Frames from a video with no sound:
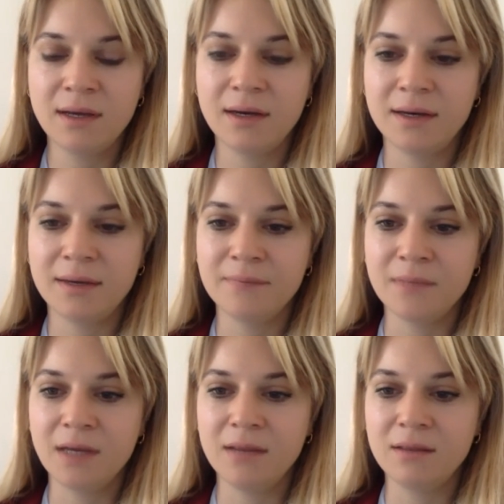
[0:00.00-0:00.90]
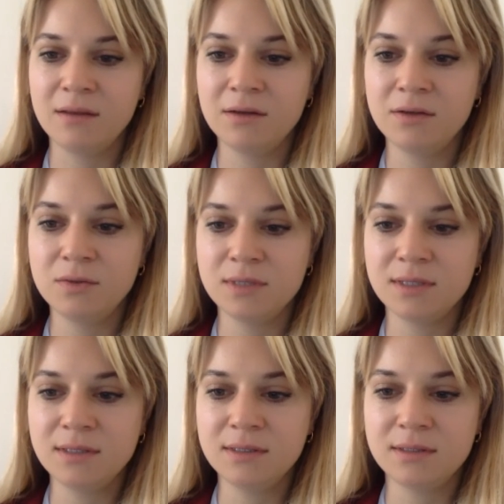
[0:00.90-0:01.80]
I think the good news
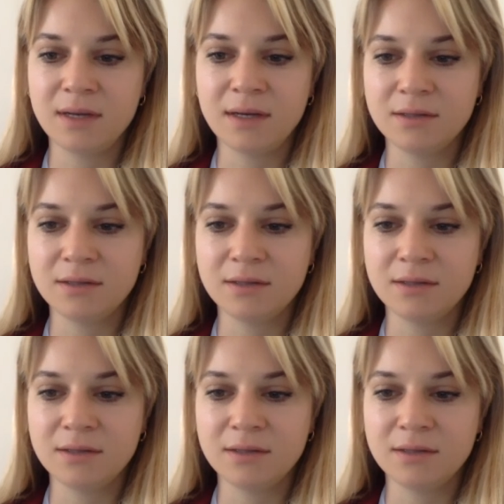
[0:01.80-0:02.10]
is,